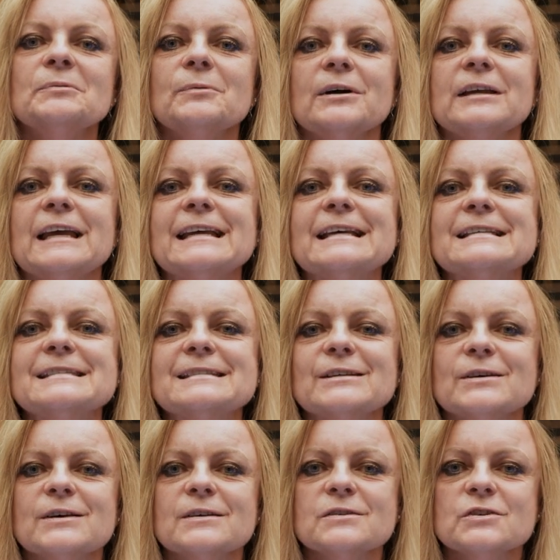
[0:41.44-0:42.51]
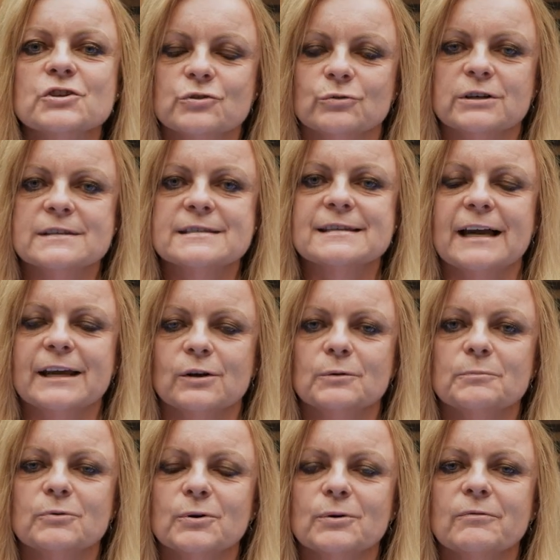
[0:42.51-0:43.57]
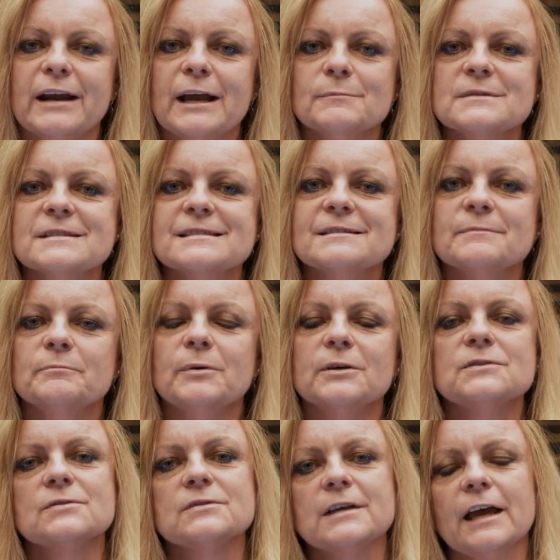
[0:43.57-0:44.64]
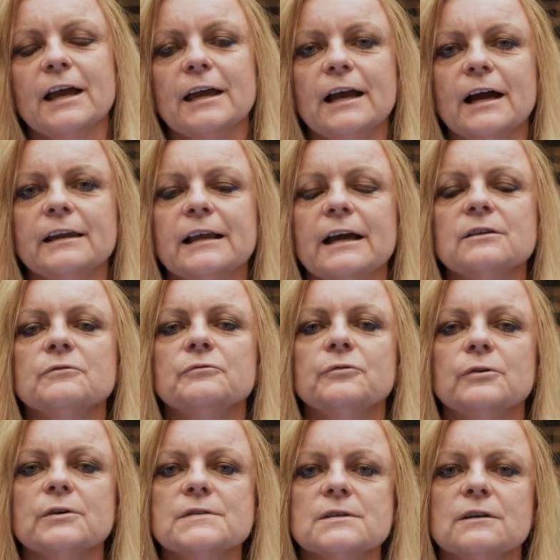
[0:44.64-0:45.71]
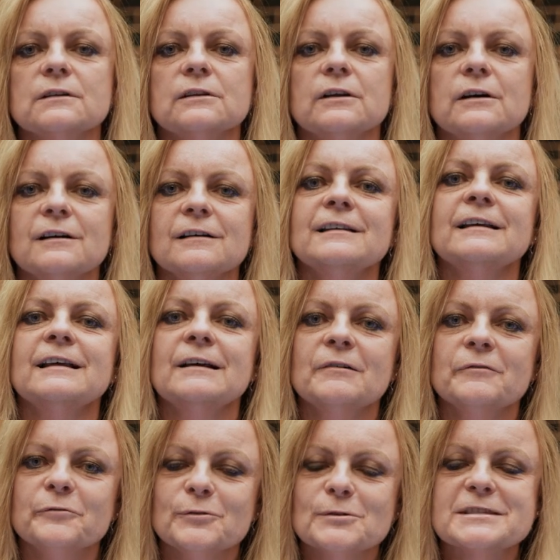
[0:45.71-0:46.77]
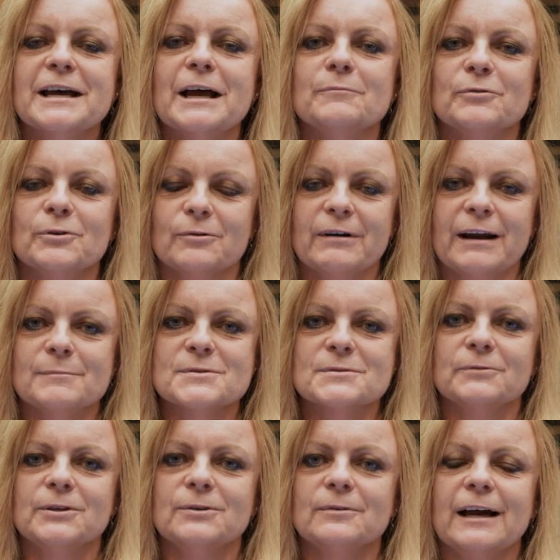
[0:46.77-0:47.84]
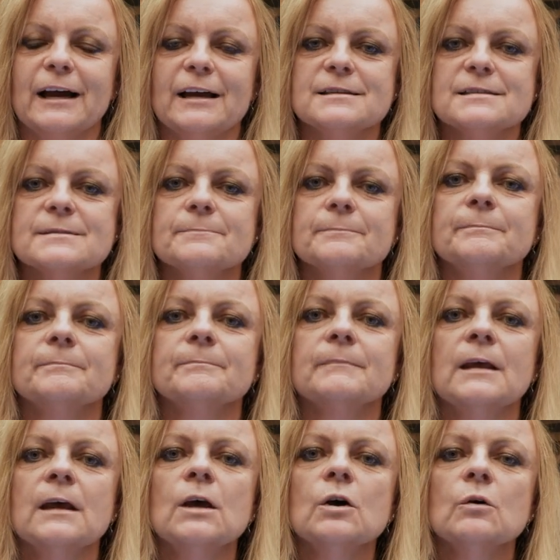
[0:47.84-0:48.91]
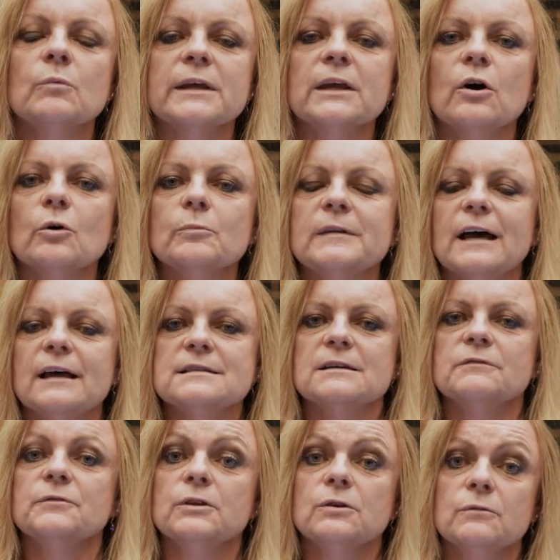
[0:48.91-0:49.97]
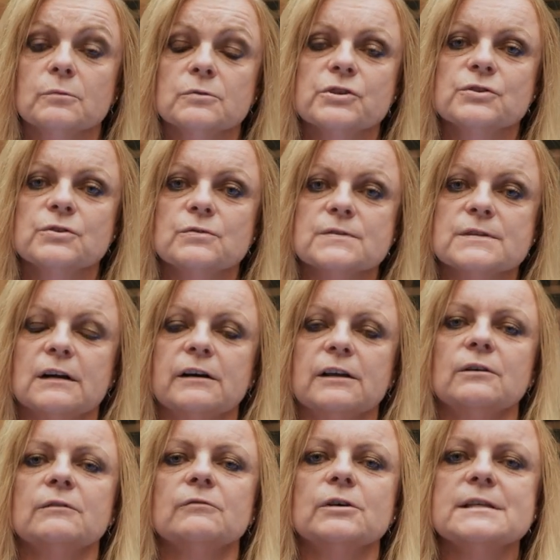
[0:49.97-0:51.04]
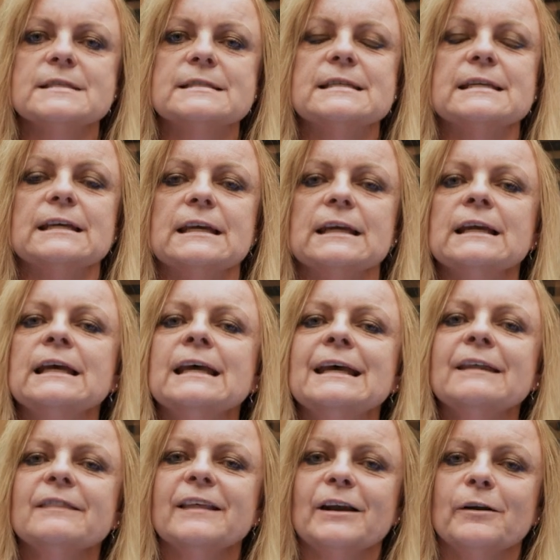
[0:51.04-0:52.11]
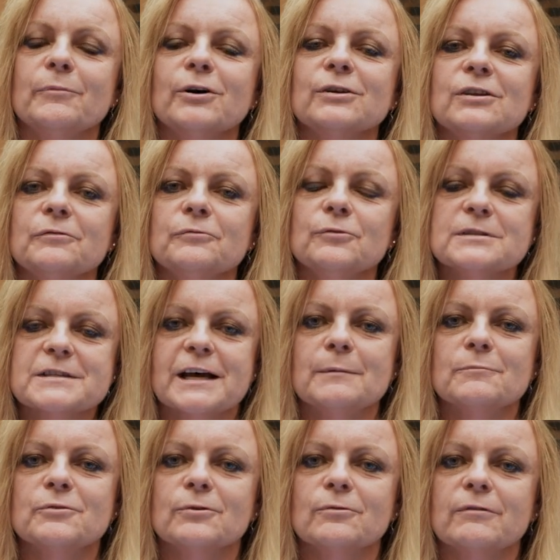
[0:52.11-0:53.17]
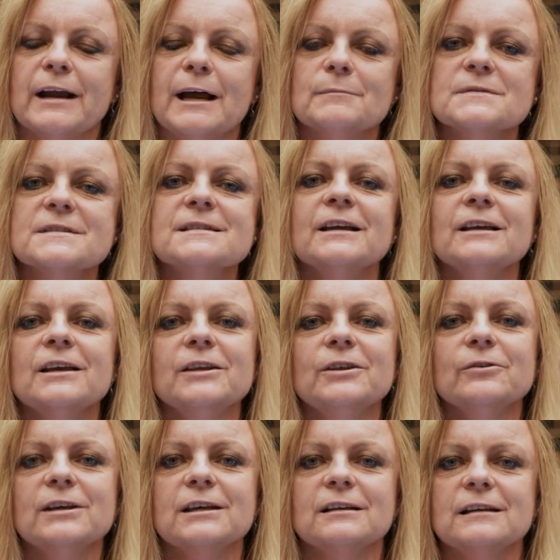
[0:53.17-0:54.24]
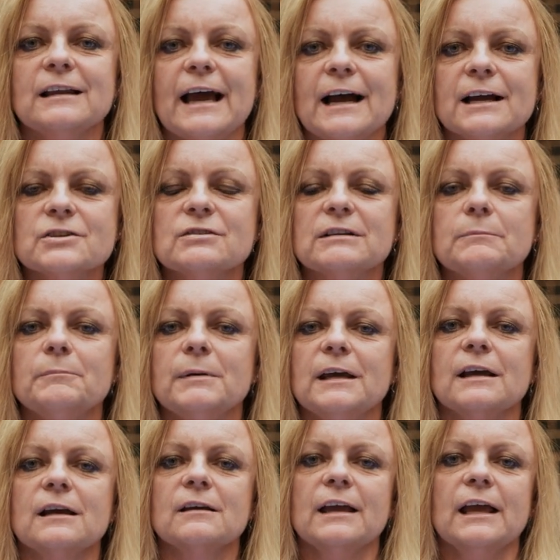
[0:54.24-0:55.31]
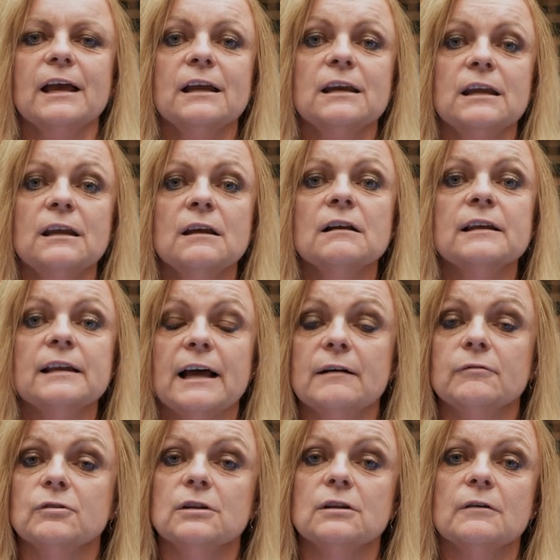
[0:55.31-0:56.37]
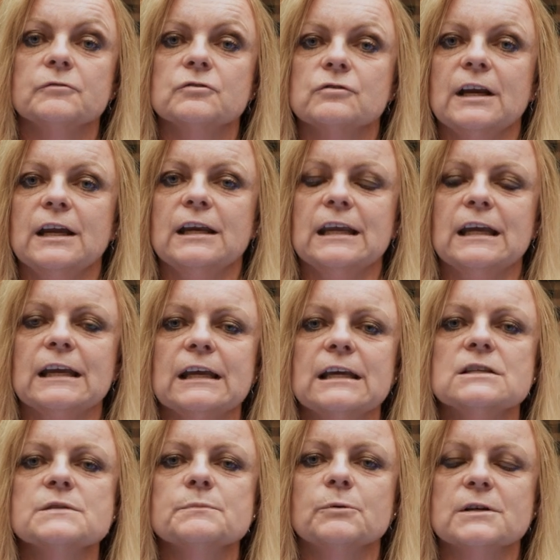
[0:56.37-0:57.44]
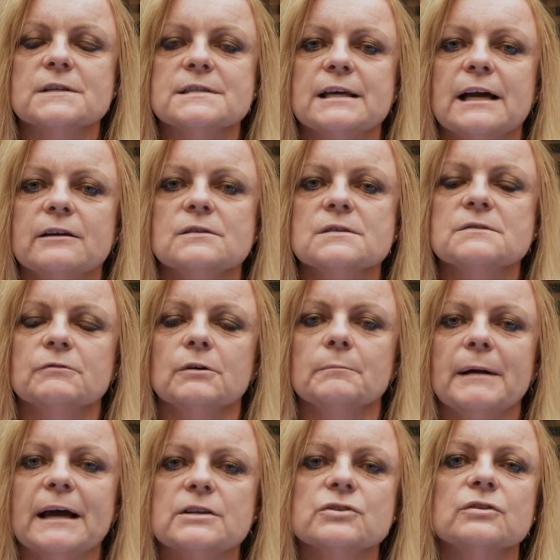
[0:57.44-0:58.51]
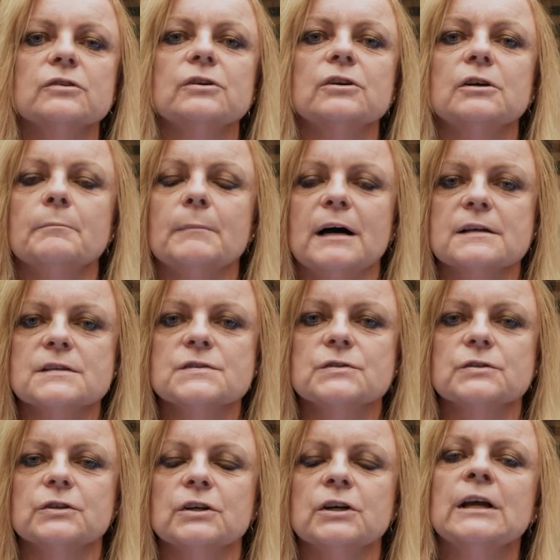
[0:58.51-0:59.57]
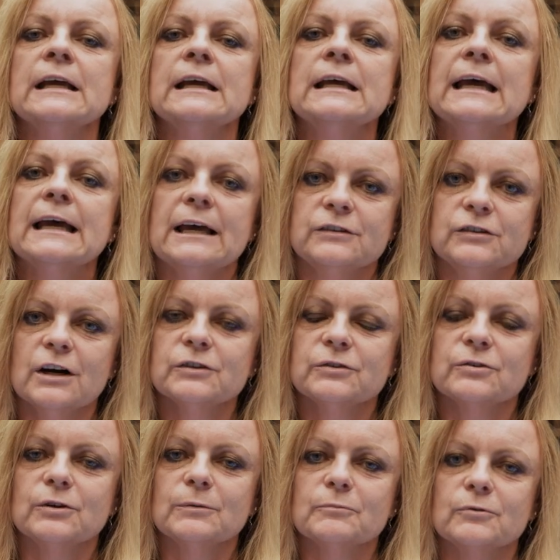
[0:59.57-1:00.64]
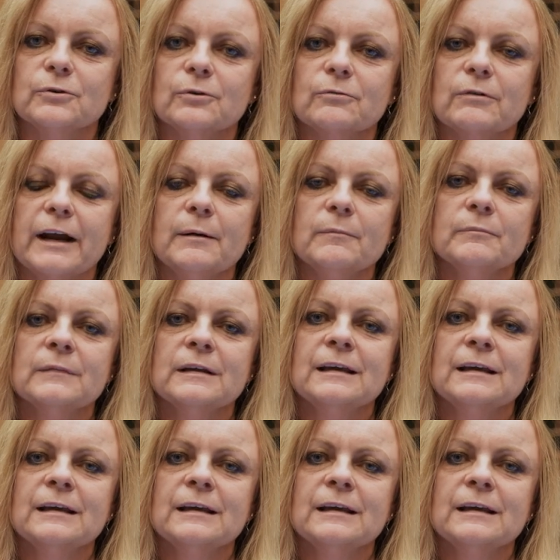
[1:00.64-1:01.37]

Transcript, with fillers: One is the short cycle programs, but today I'd like to focus on the full-time programs for you guys. We hope that if you choose our university, then among the full-time programs, you can actually pick any level of training in sports science from bachelor, master, and doctoral program.